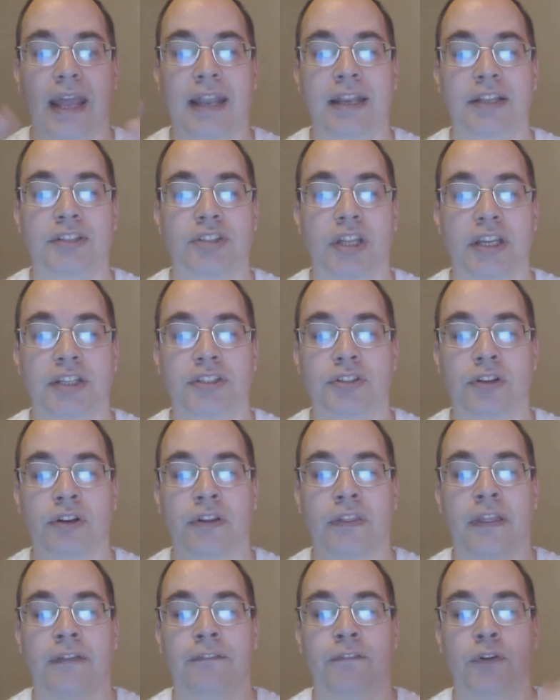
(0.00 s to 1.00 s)
Any stage
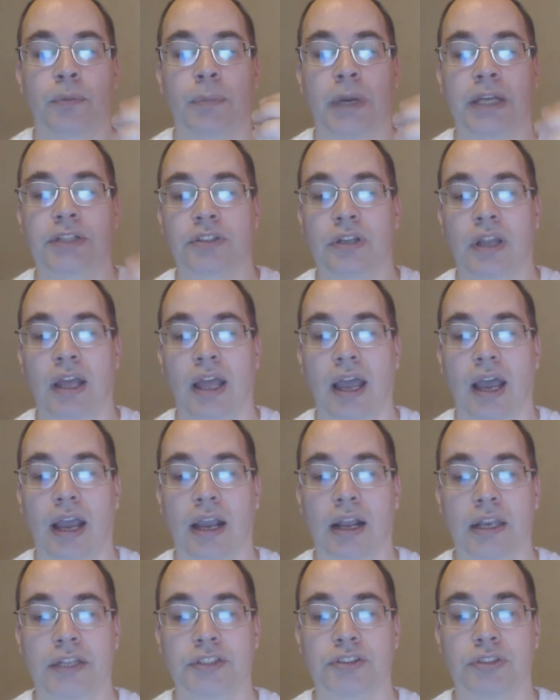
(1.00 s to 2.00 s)
during their formation,
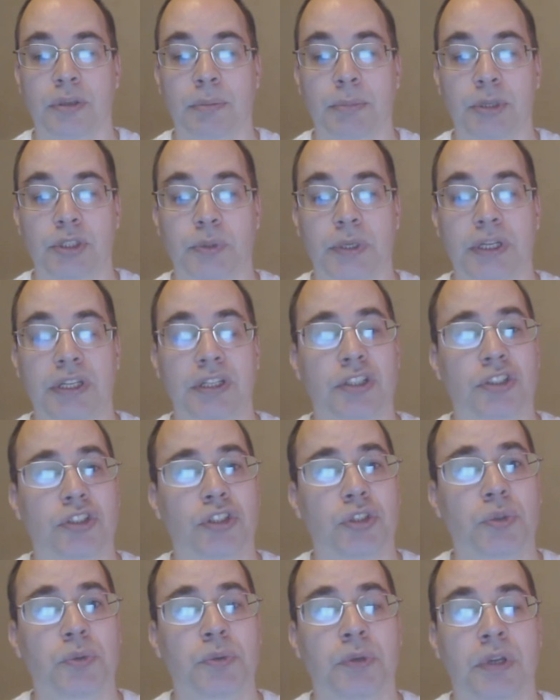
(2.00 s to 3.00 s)
a collision between
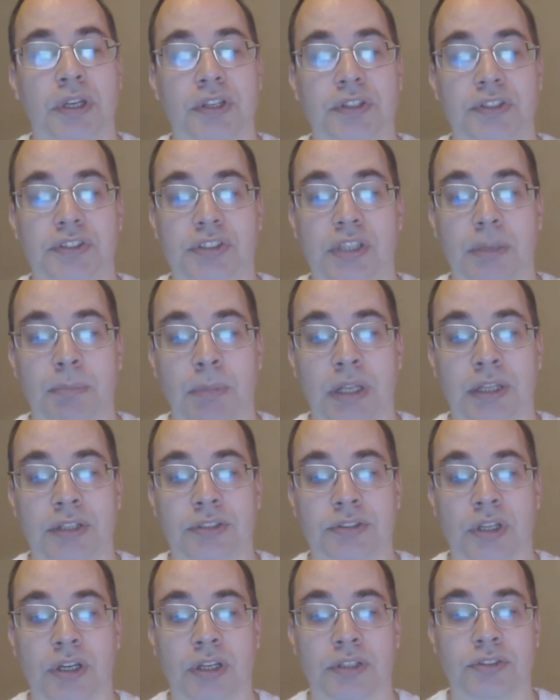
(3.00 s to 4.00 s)
two similarly
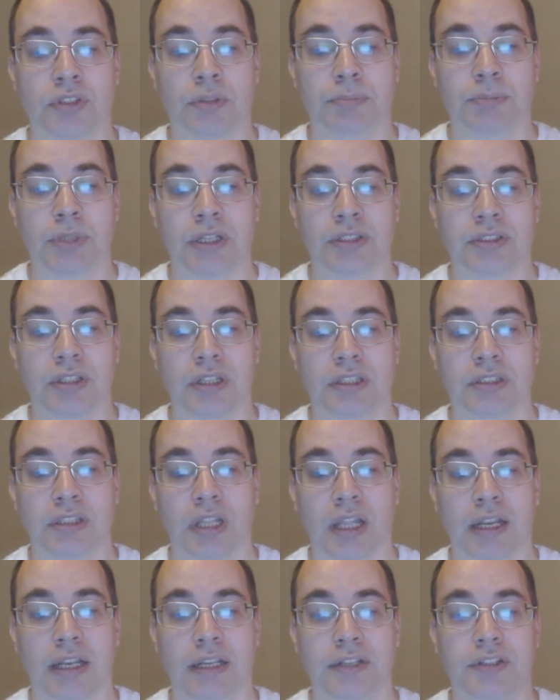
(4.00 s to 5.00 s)
sized objects
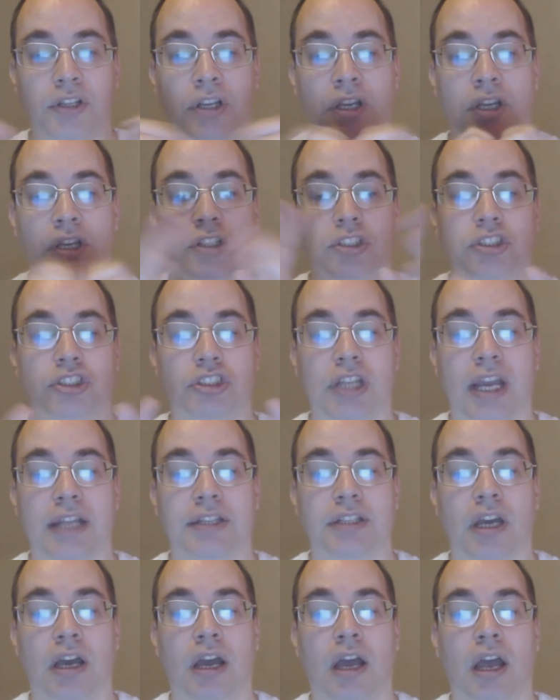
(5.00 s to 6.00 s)
is likely to
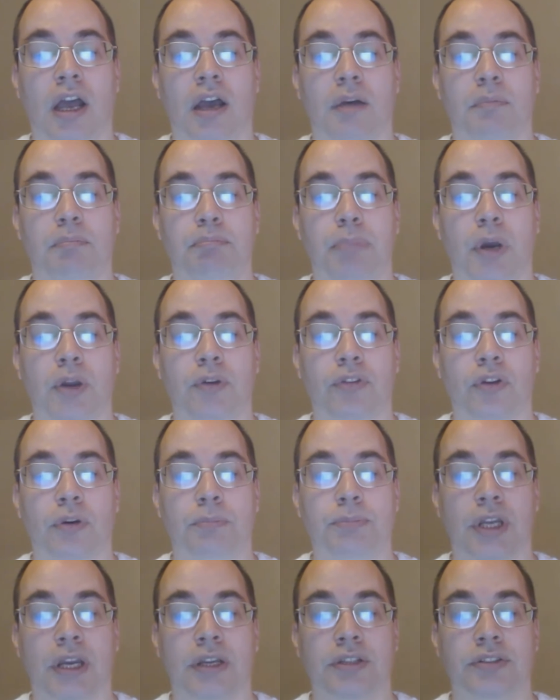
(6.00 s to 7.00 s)
shatter both
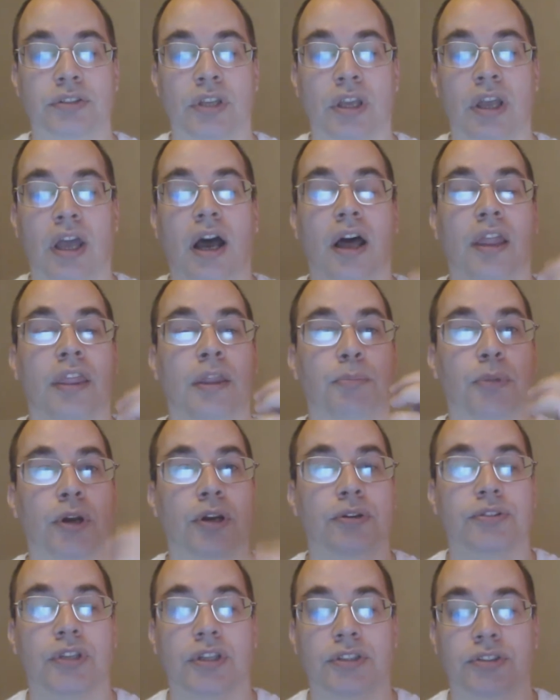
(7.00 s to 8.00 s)
objects, and the
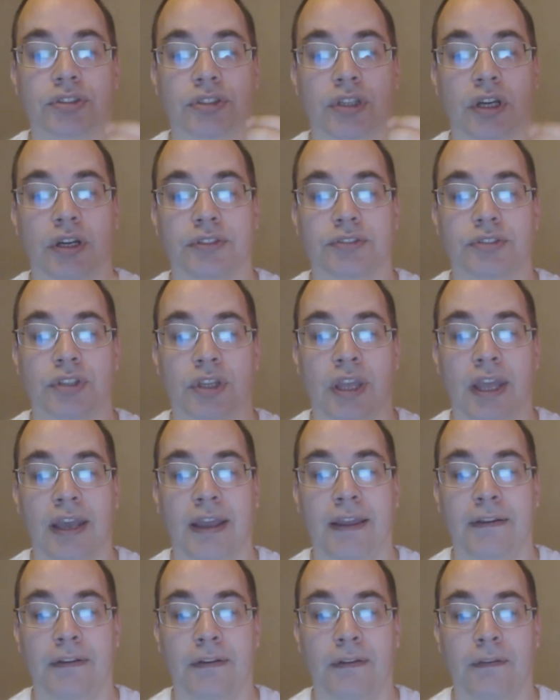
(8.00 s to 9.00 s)
process starts
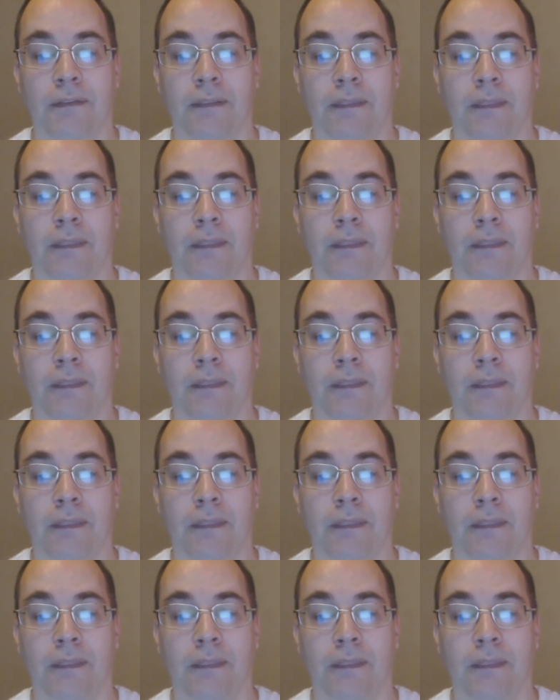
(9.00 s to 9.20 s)
again.